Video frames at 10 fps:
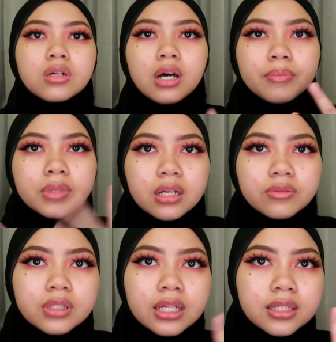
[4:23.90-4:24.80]
I'm
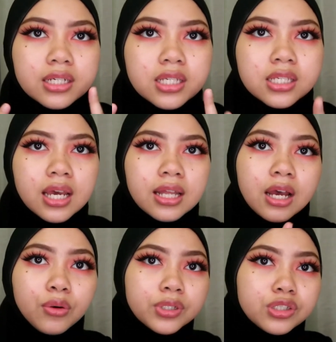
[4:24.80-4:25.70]
done like this, and
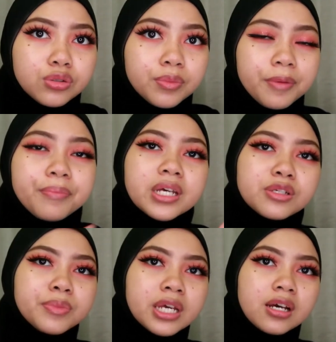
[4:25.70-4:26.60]
I will do my
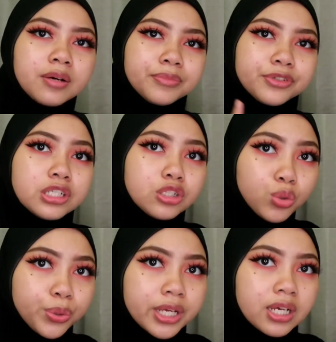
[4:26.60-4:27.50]
base makeup real
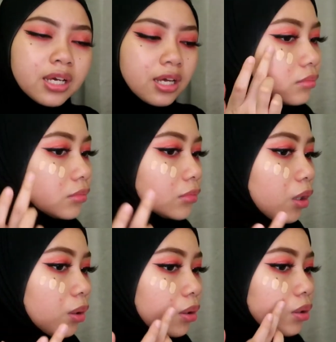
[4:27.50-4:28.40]
quick, and you will
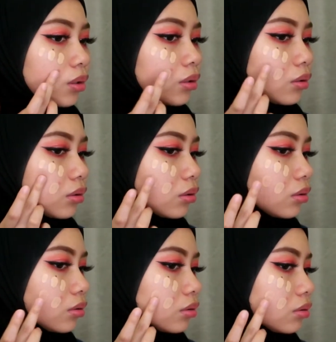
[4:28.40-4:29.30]
just see them
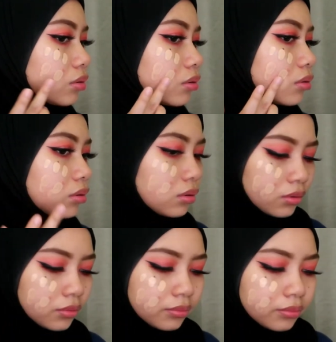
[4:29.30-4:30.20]
fast forwards on
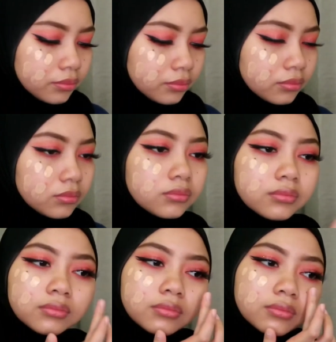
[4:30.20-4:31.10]
this video, or I
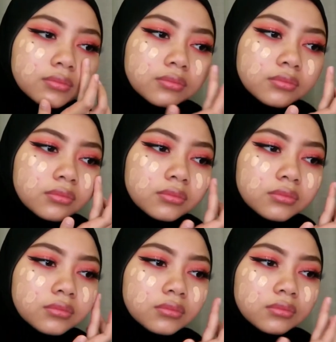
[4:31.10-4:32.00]
will just put